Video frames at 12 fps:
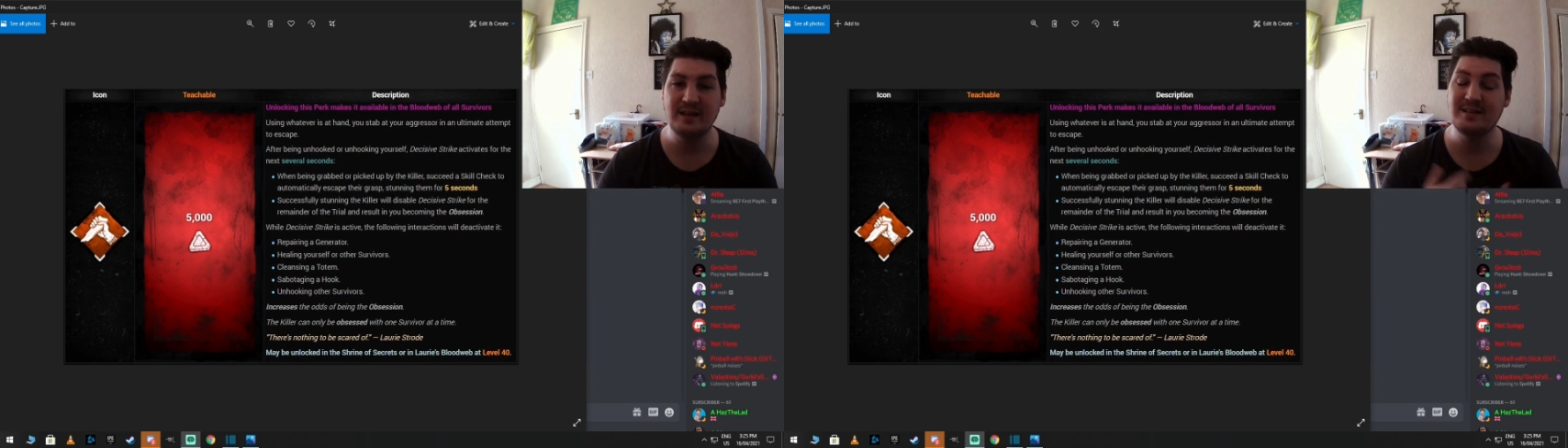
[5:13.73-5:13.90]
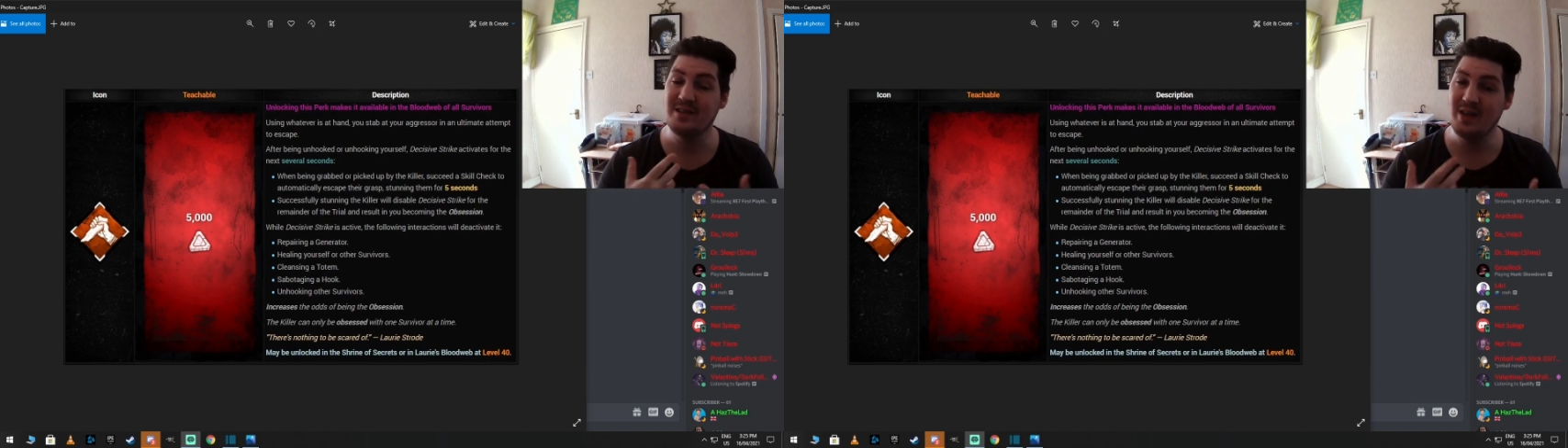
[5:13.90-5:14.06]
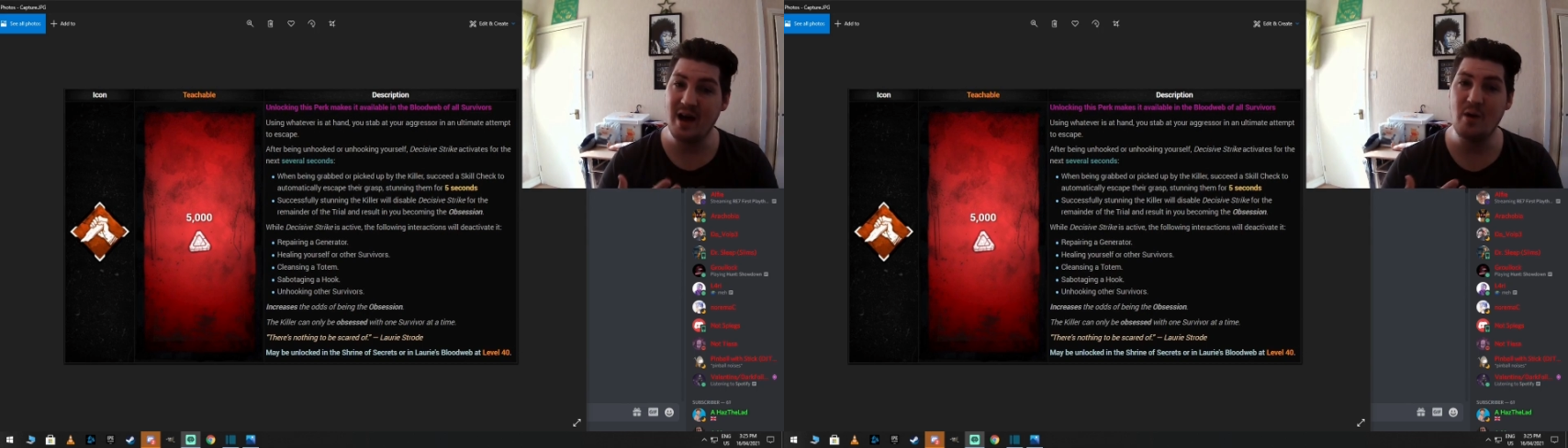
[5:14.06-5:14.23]

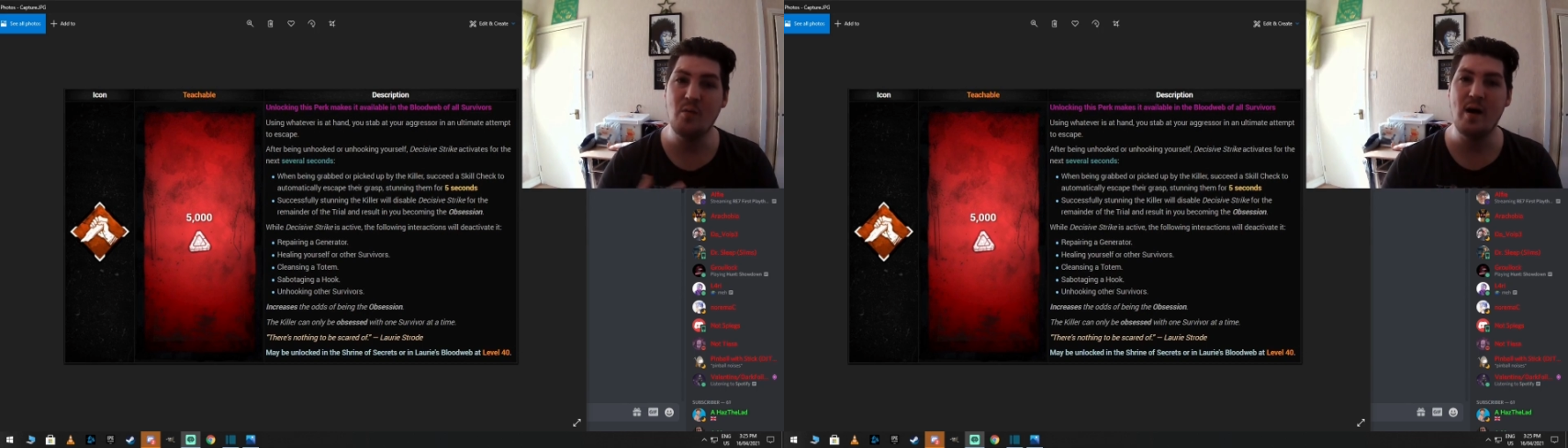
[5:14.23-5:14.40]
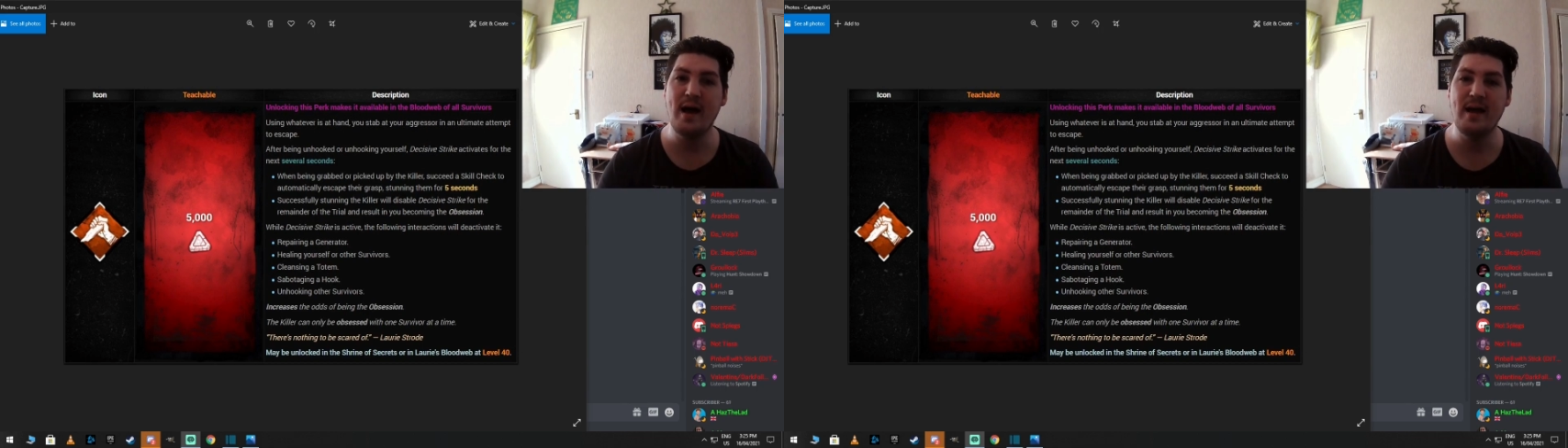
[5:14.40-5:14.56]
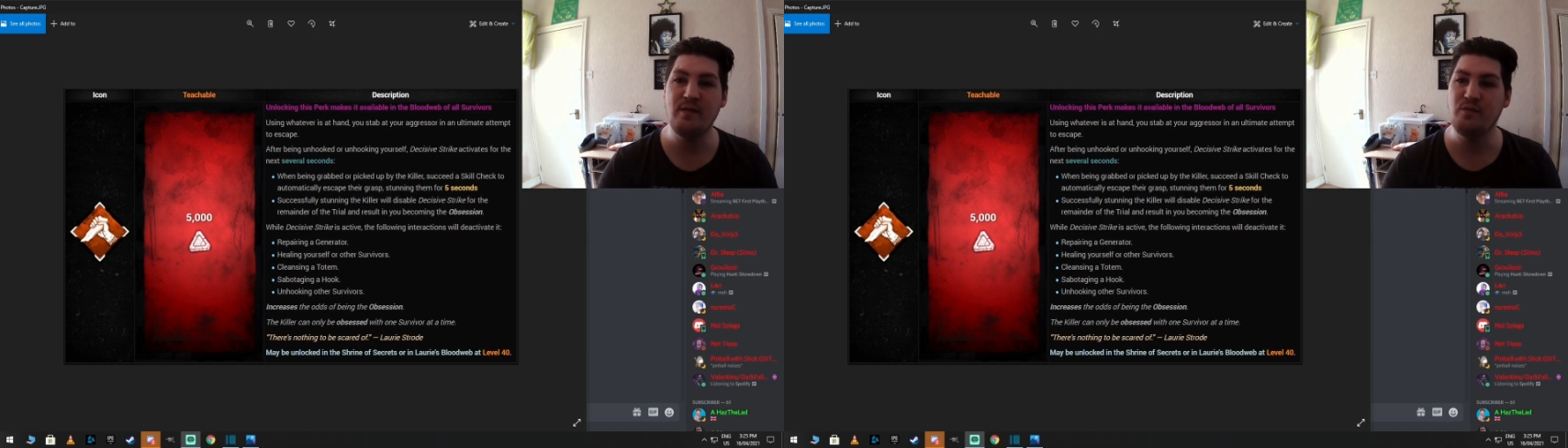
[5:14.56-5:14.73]
because that
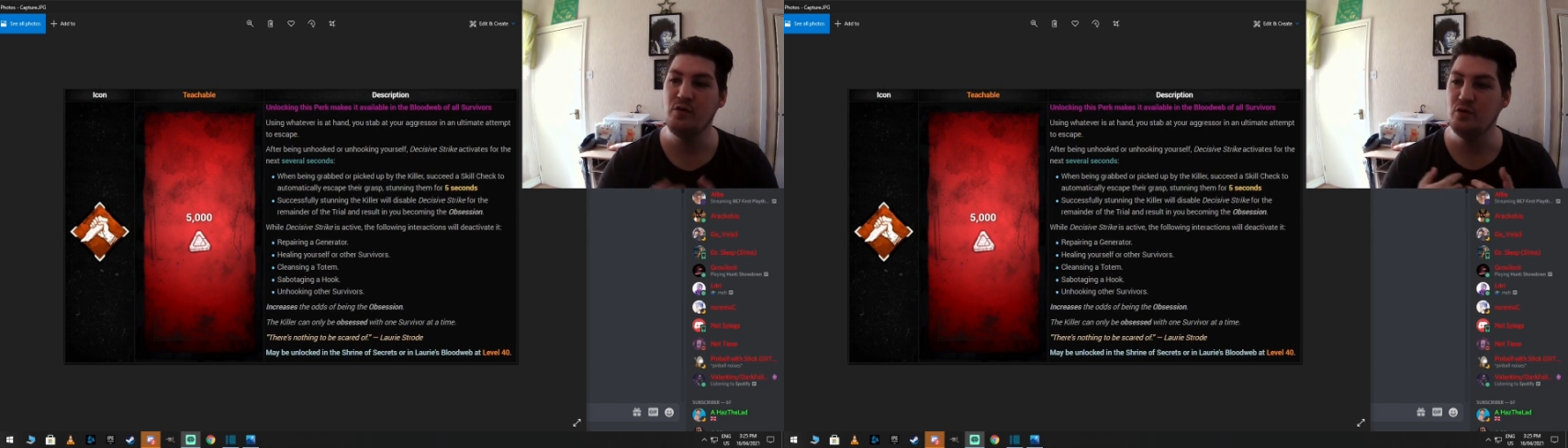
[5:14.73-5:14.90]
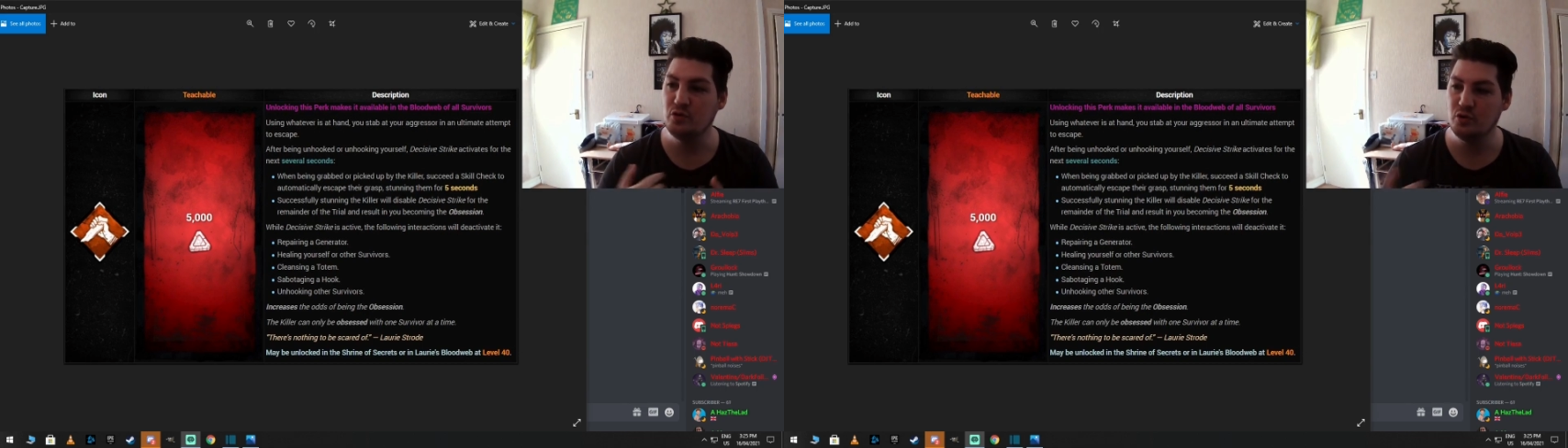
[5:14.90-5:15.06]
way, if you